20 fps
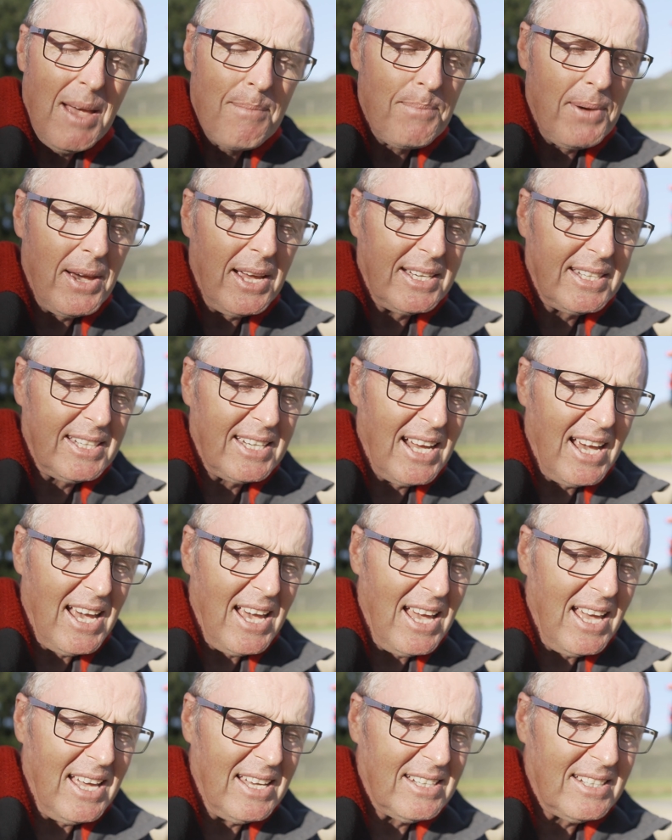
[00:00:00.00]
But
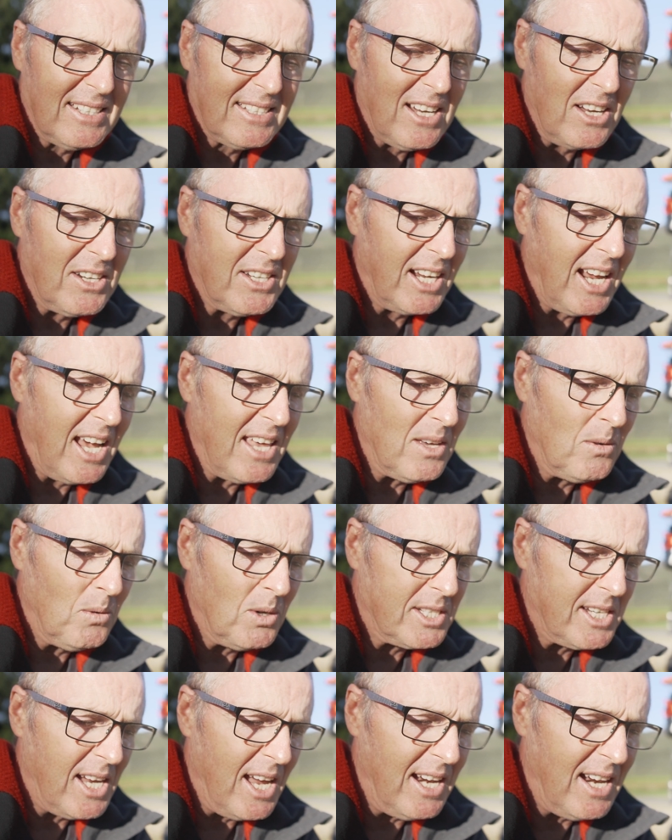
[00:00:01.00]
uh, so together,
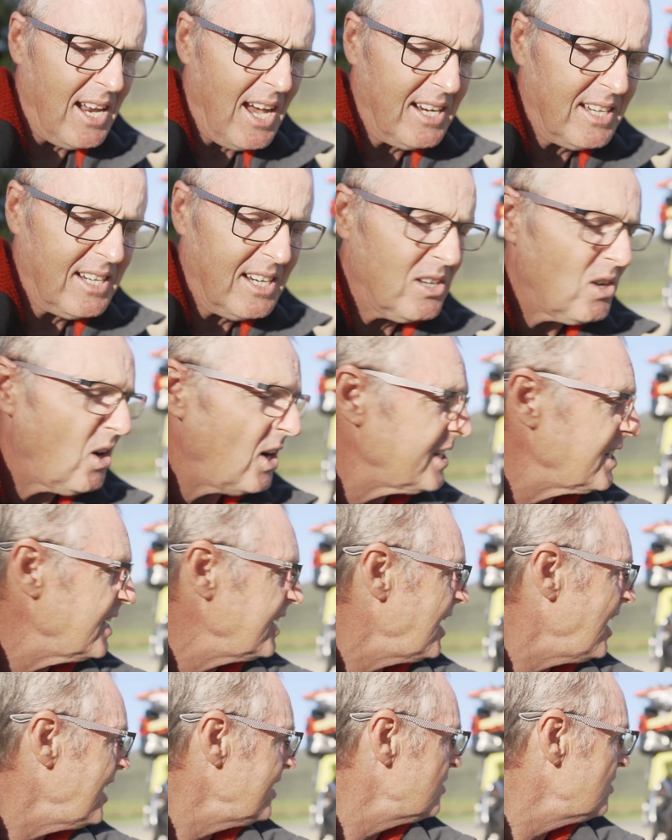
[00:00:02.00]
what's that? 18,
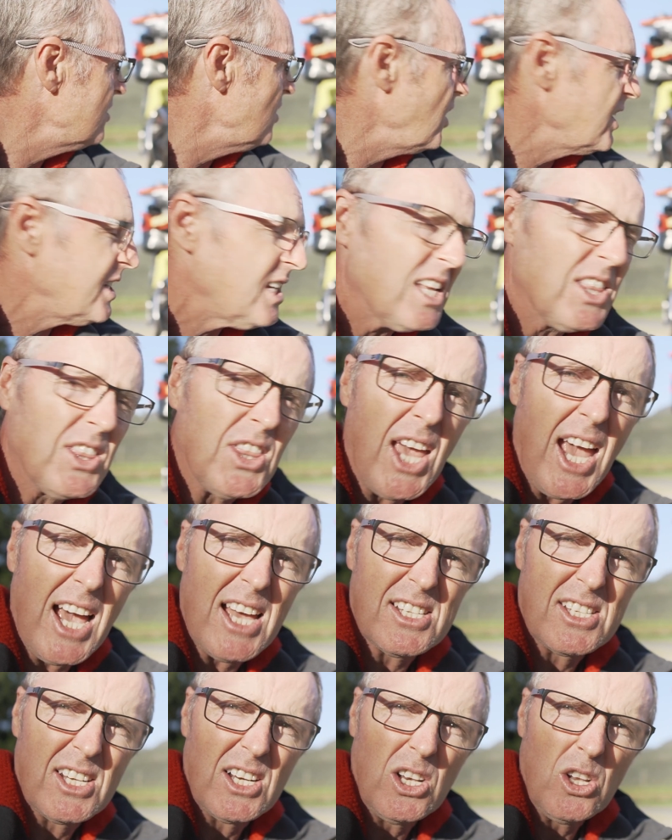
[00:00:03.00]
19,000 19,
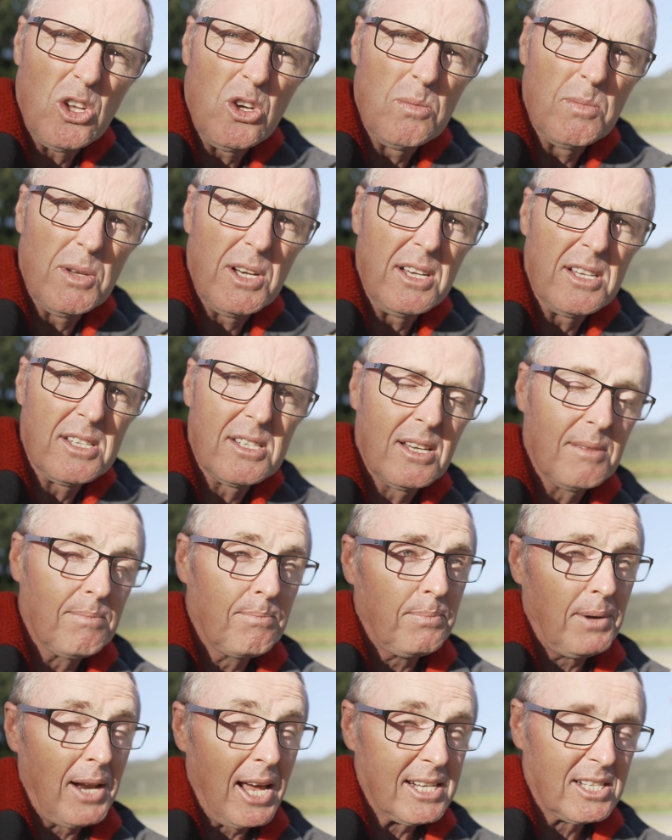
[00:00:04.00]
lumens
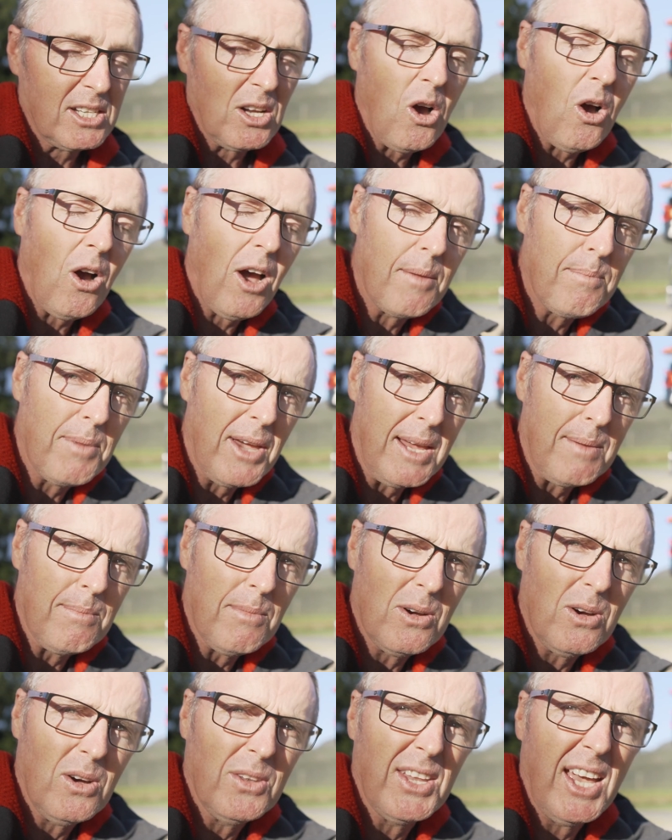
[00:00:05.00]
plus the high beam
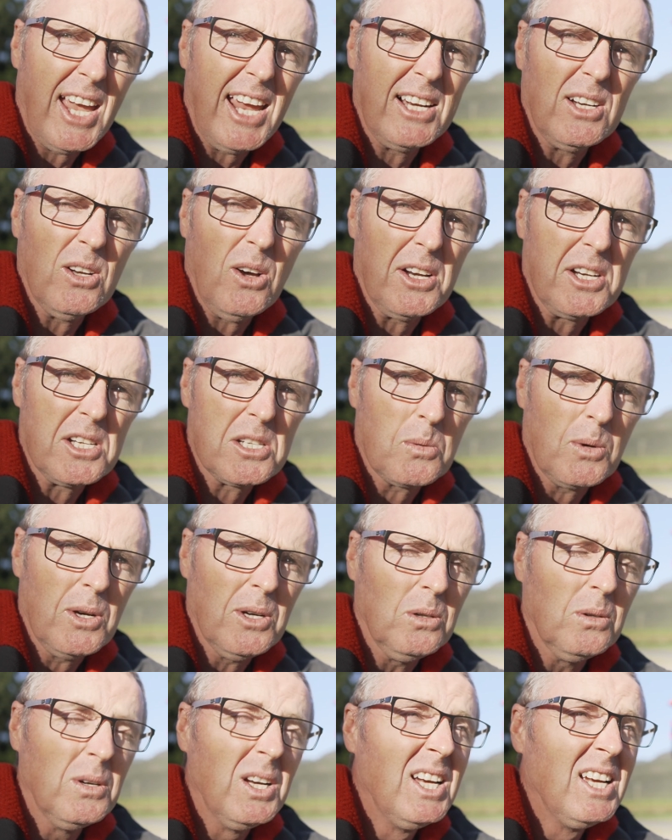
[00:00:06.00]
on the headlight as
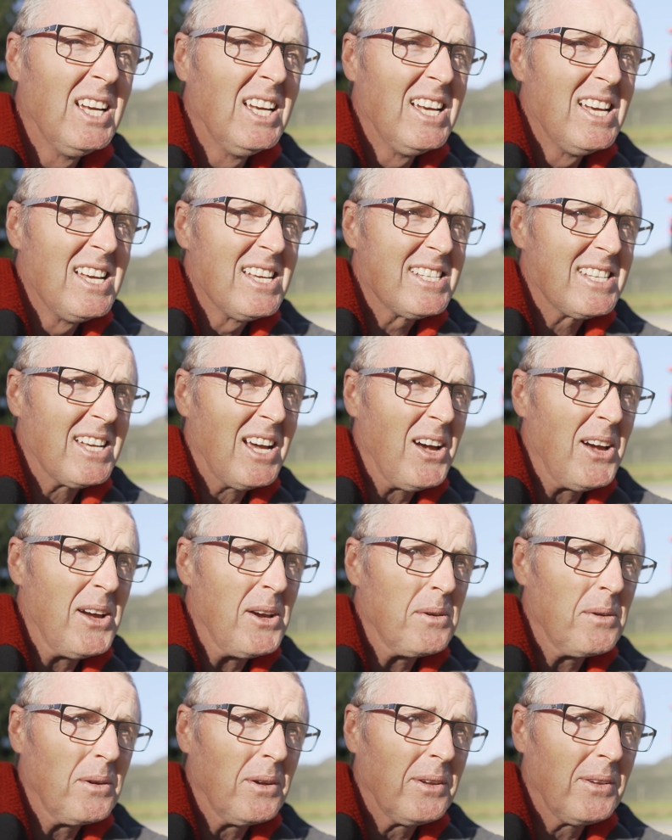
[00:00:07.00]
well.
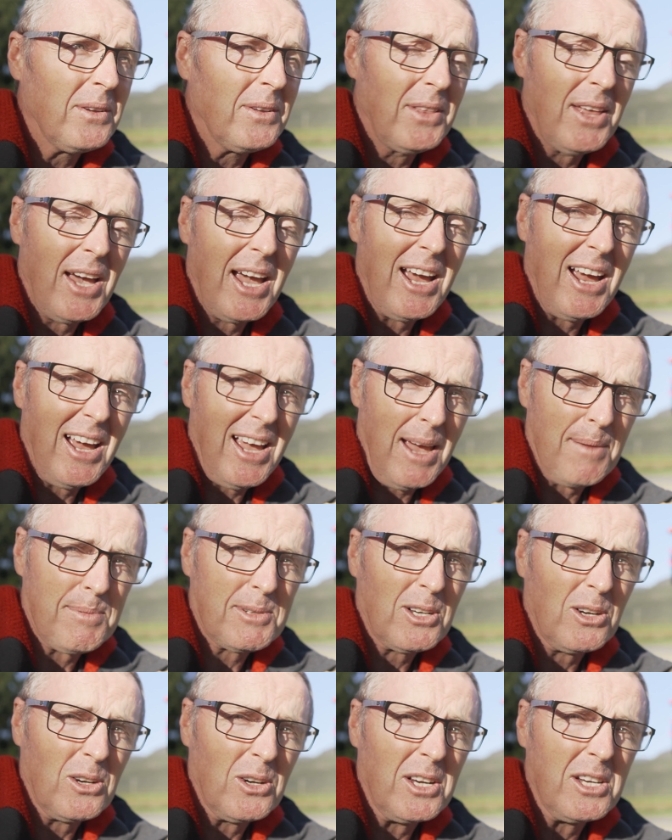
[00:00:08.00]
So they are
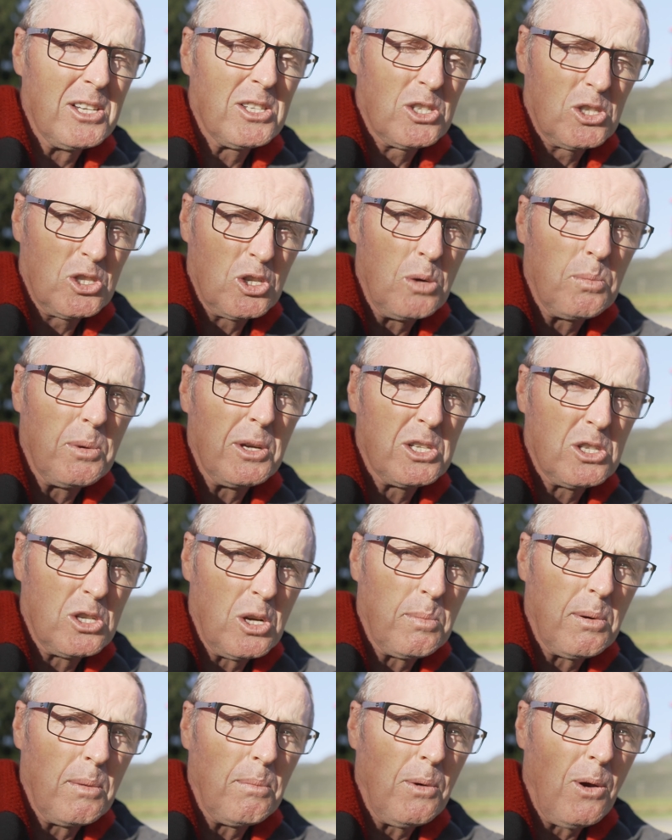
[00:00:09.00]
absolutely super,
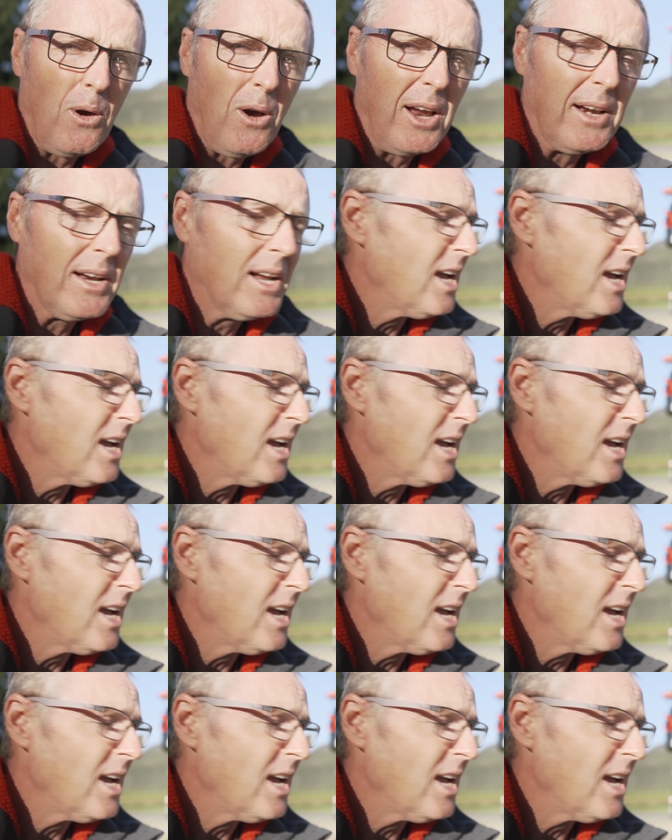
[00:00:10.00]
super bright.